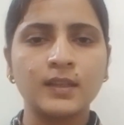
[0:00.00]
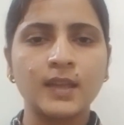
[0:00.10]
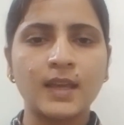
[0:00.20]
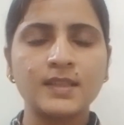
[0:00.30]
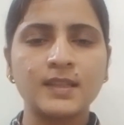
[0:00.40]

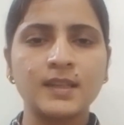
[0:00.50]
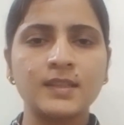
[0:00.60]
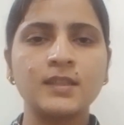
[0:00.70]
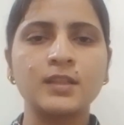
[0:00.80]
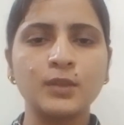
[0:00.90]

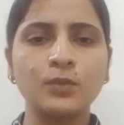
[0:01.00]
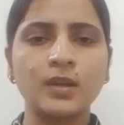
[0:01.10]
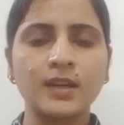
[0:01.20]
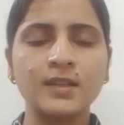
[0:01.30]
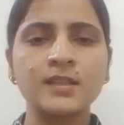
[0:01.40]
gases,
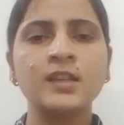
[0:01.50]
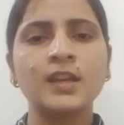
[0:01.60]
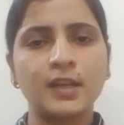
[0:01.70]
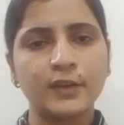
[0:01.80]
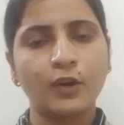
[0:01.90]
nutrients
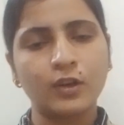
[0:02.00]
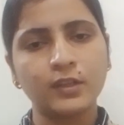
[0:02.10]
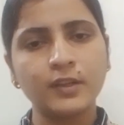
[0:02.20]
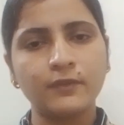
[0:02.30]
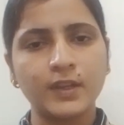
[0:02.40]
and
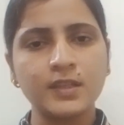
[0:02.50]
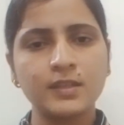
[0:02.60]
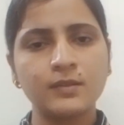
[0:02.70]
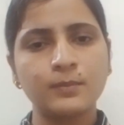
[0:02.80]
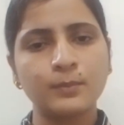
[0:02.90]
other
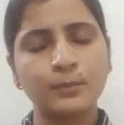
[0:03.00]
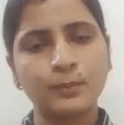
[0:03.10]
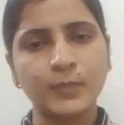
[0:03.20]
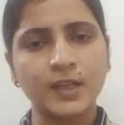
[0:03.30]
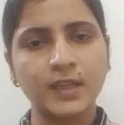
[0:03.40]
waste
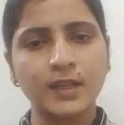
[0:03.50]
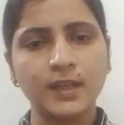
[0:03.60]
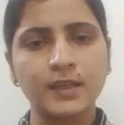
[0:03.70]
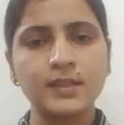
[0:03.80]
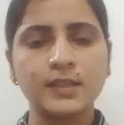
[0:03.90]

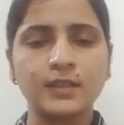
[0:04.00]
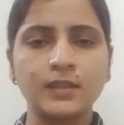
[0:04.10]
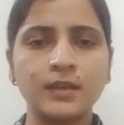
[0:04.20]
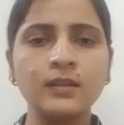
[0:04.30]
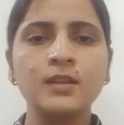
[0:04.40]
materials in
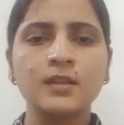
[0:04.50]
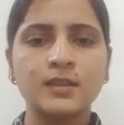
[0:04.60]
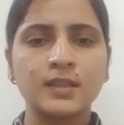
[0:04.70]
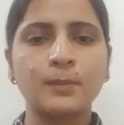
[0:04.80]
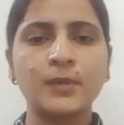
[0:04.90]
the
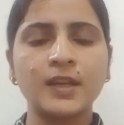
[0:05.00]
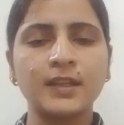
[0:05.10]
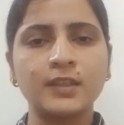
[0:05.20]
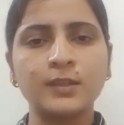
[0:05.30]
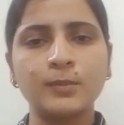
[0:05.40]
supply
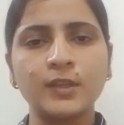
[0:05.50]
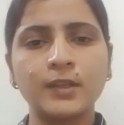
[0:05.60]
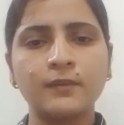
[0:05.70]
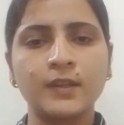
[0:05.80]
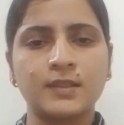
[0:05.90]
in the
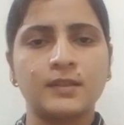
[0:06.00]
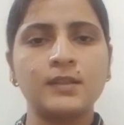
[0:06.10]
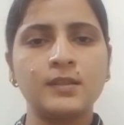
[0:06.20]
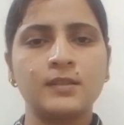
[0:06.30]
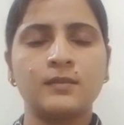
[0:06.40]
blood
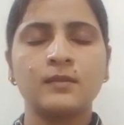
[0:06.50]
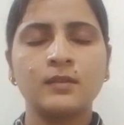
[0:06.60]
vessels